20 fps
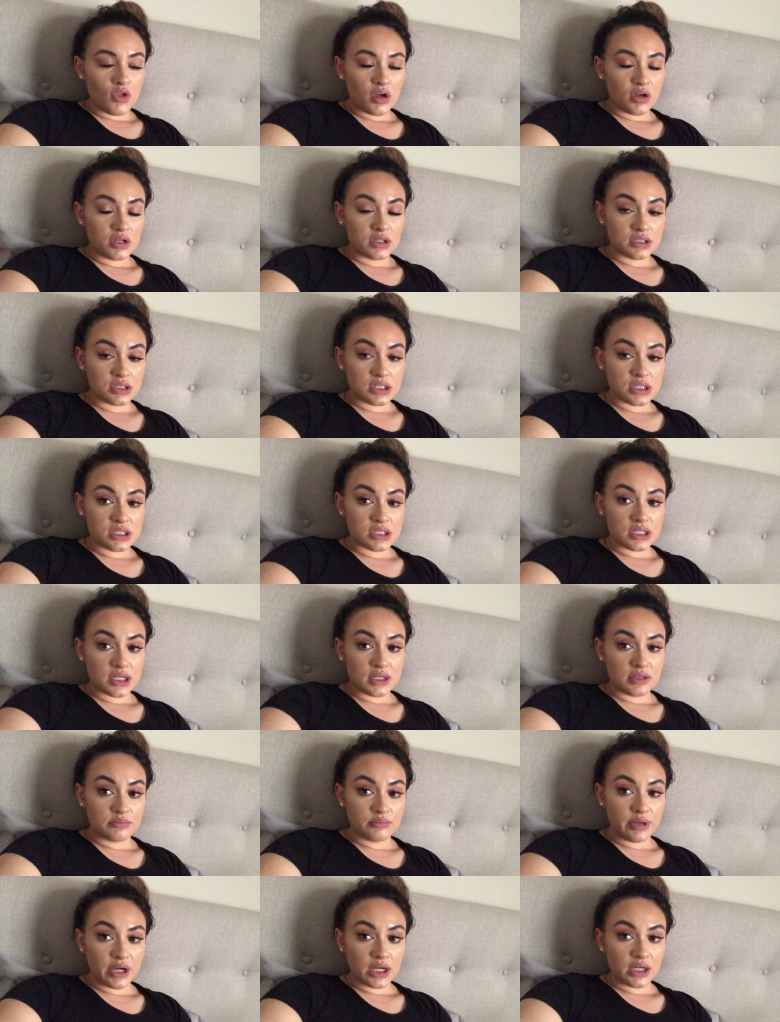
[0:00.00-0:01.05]
because I
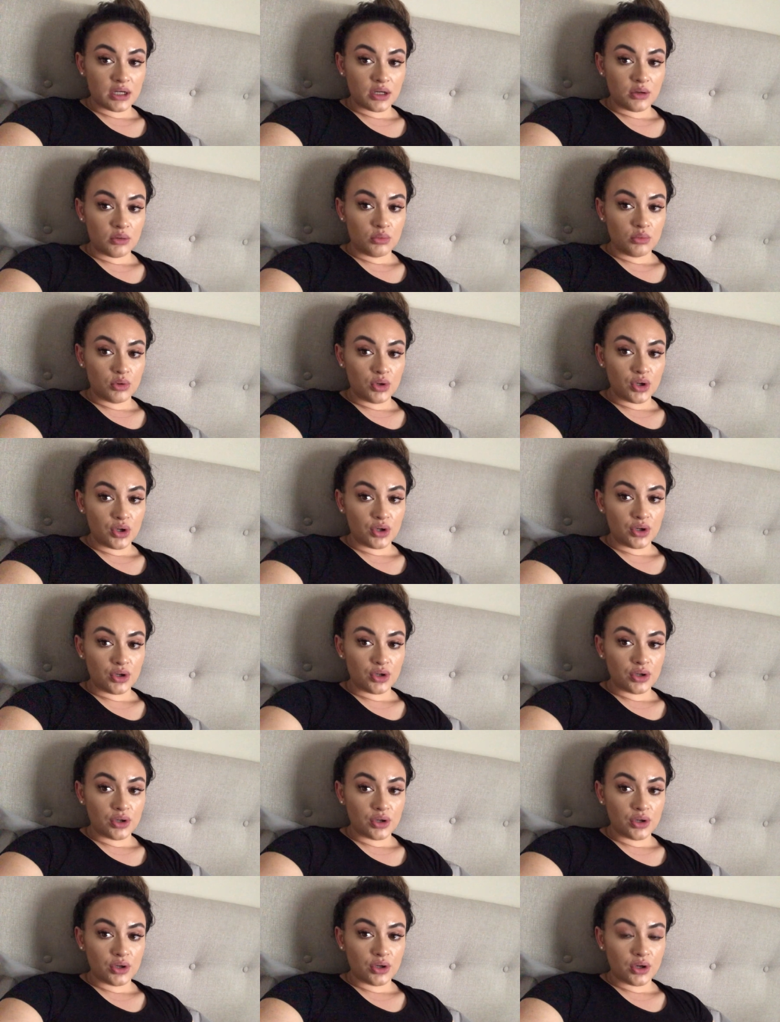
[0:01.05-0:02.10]
stayed back at
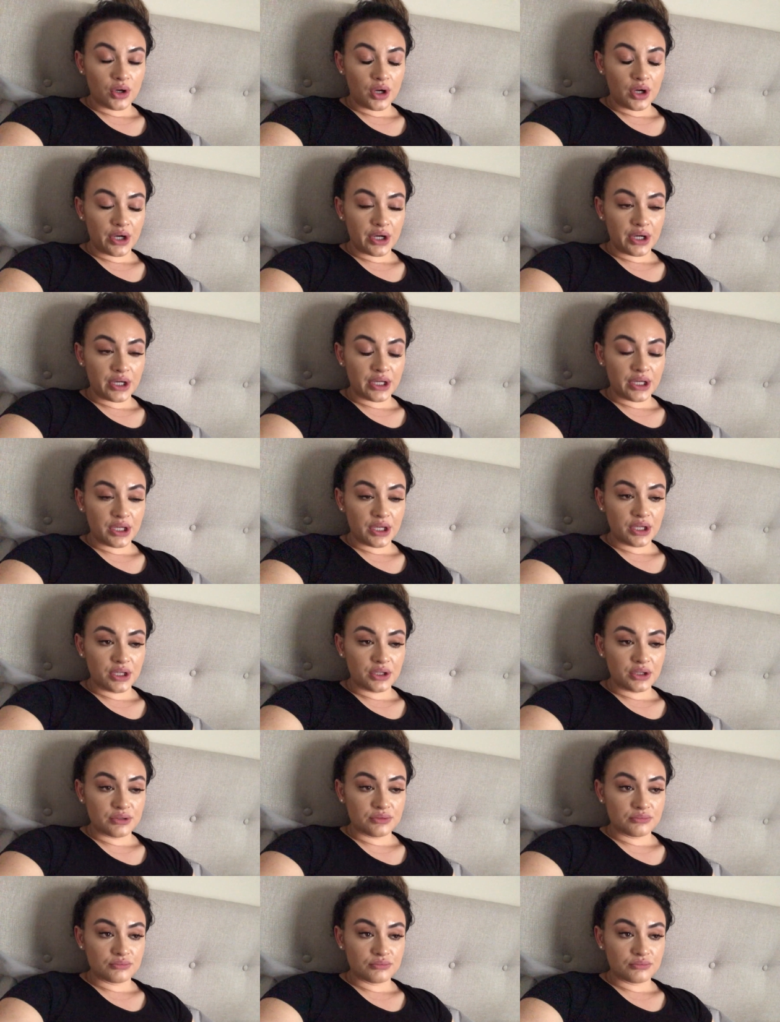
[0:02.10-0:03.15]
work,
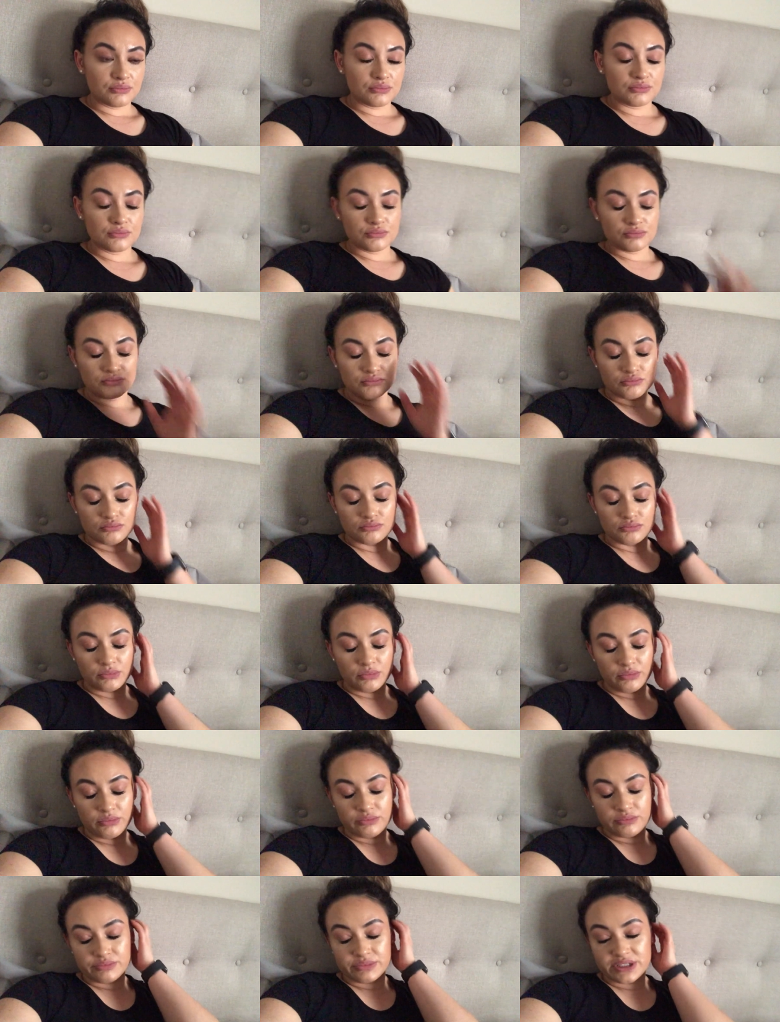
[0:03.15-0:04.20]
I
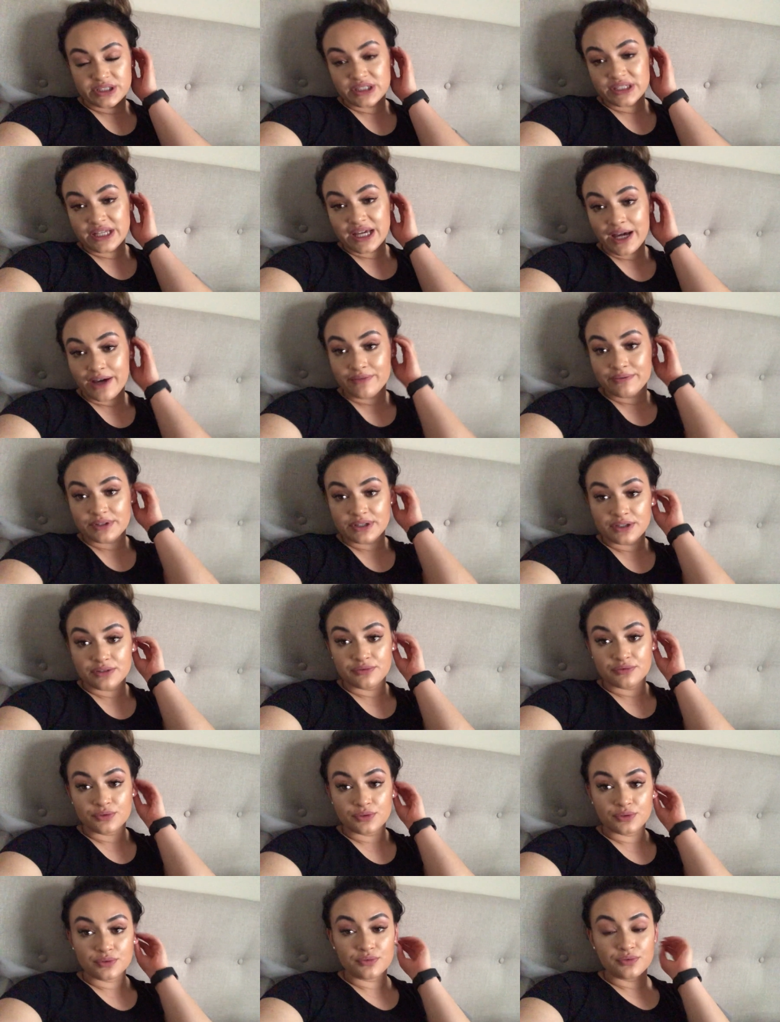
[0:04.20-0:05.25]
didn't have any
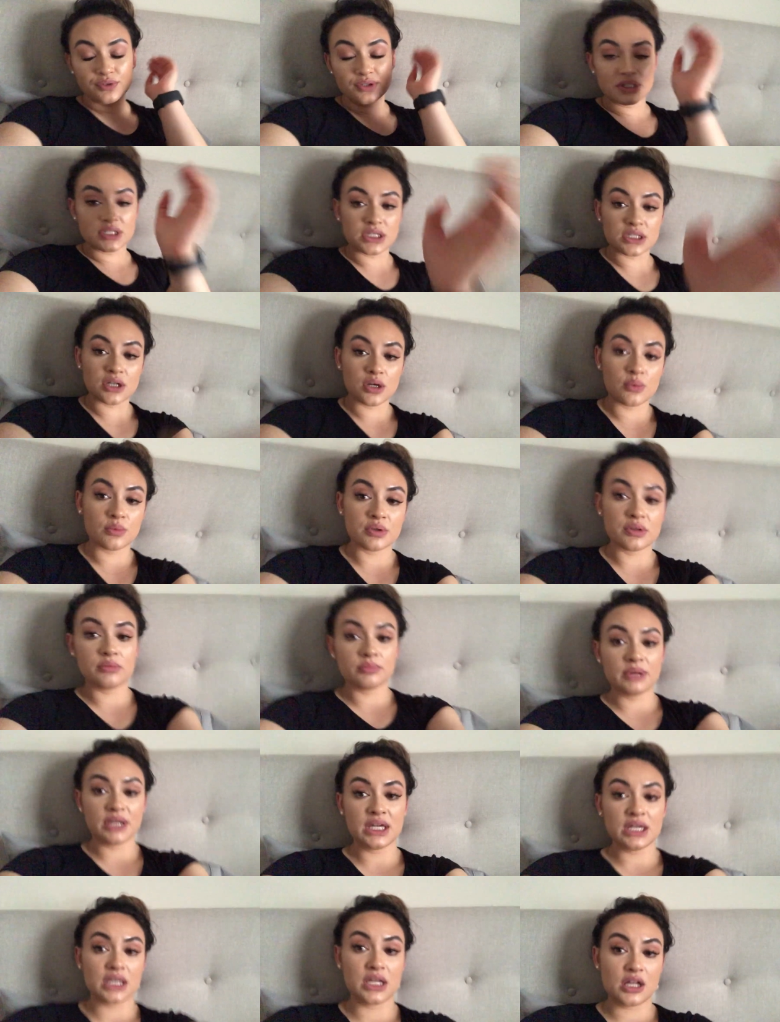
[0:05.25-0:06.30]
food for dinner with
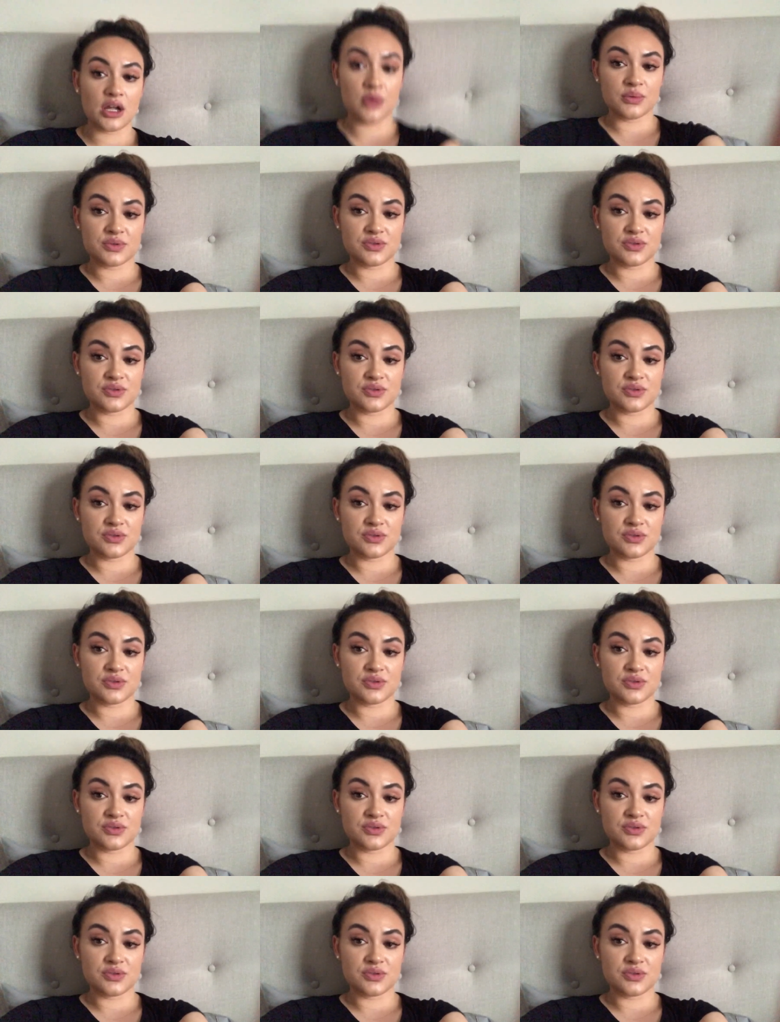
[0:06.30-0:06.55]
me and I